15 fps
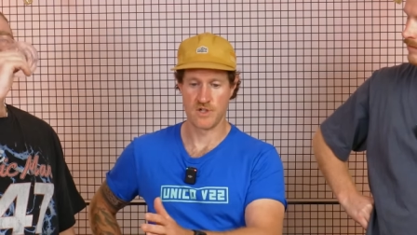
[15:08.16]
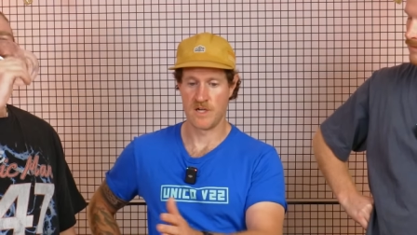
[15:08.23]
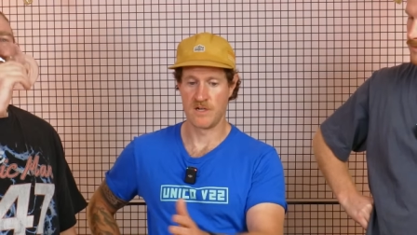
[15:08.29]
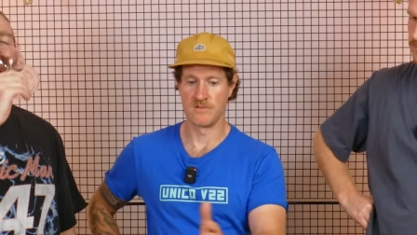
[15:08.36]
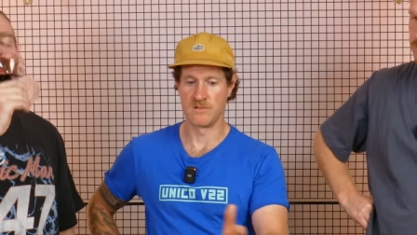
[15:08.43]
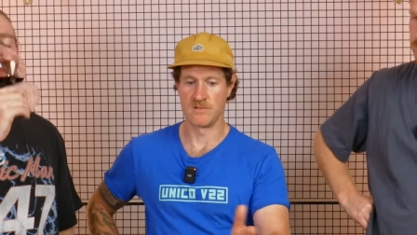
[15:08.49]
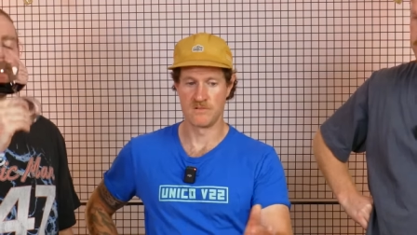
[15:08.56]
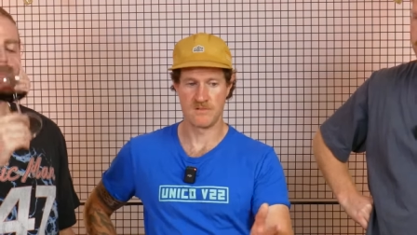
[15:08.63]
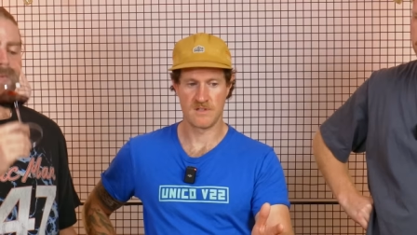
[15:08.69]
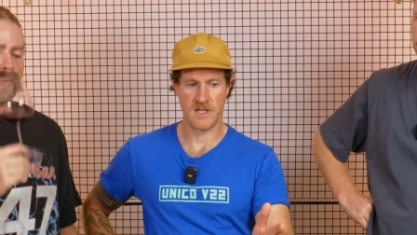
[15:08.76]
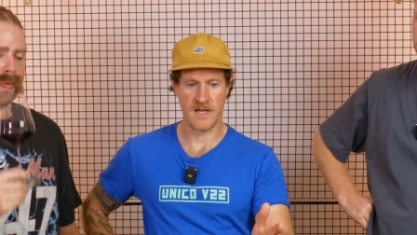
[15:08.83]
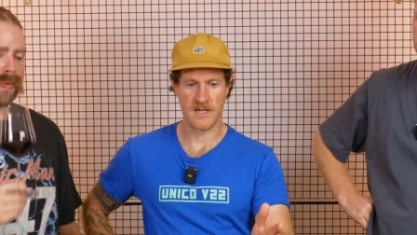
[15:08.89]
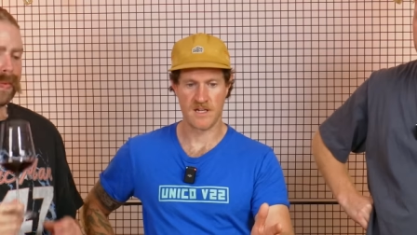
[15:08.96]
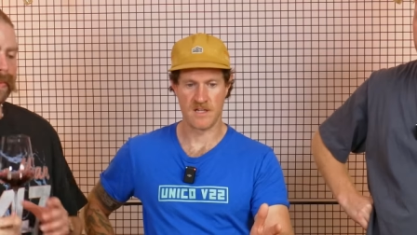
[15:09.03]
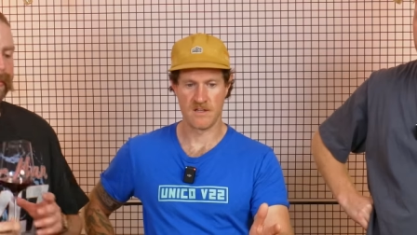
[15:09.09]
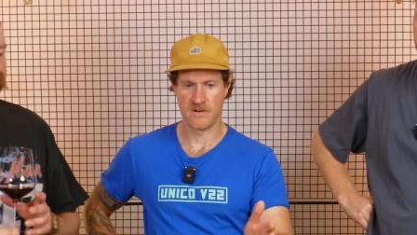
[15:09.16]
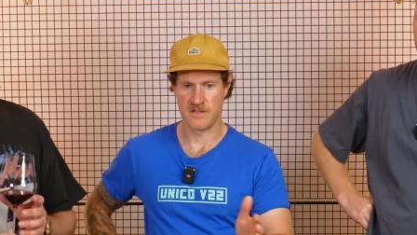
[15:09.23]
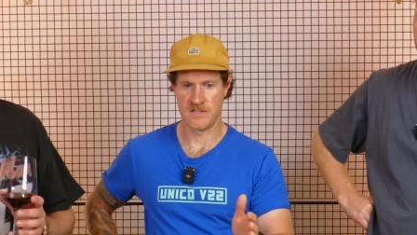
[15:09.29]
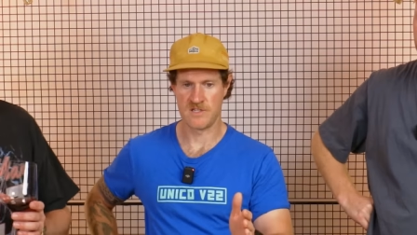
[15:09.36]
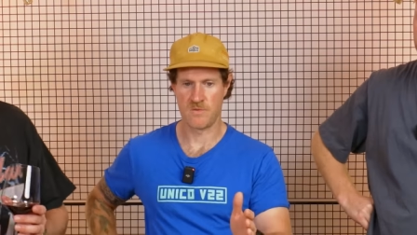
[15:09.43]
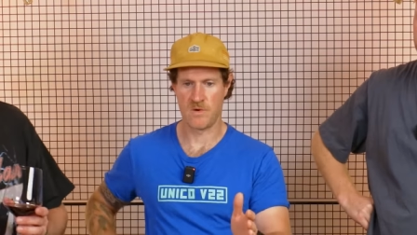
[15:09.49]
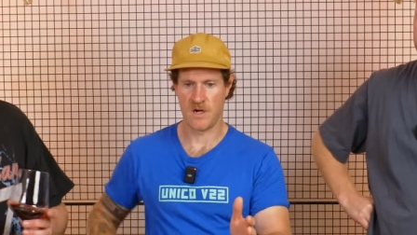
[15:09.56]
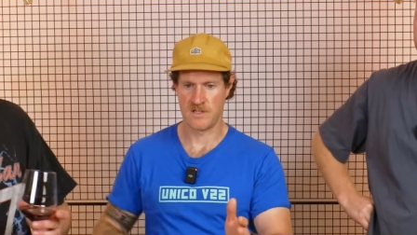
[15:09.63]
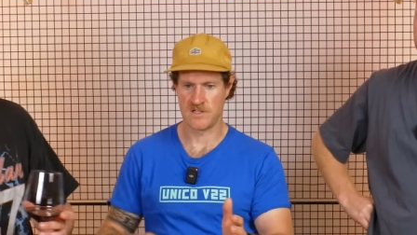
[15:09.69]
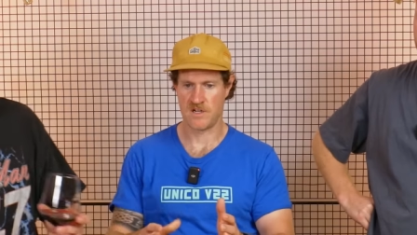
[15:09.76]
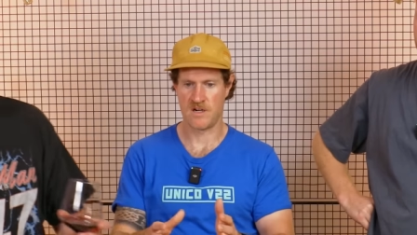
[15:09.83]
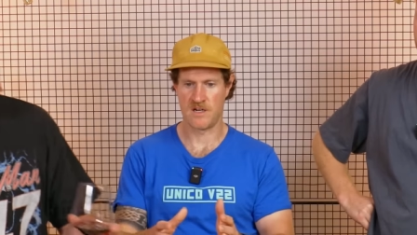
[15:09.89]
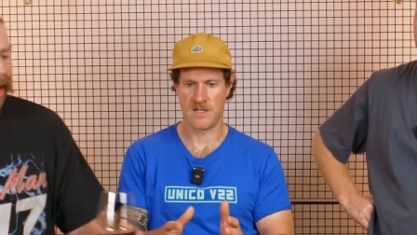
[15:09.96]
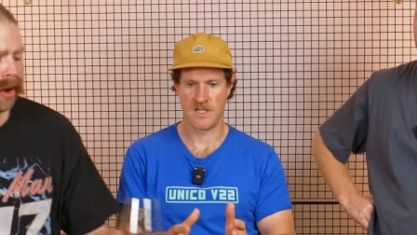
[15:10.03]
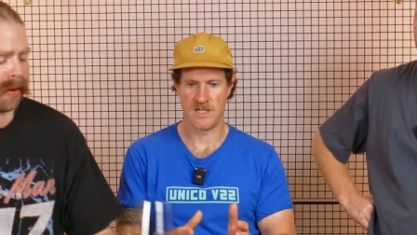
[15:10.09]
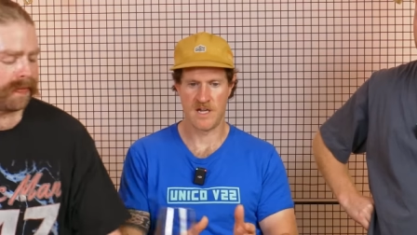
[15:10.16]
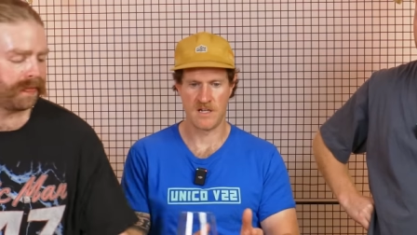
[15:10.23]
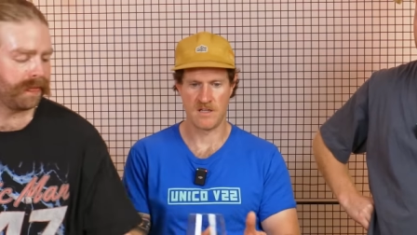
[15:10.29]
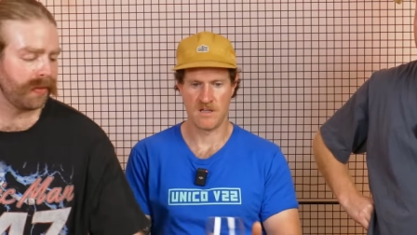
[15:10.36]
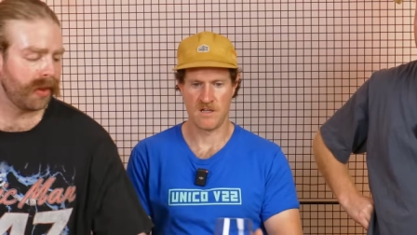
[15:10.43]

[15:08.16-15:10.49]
general. Like a lot of these wines kind of get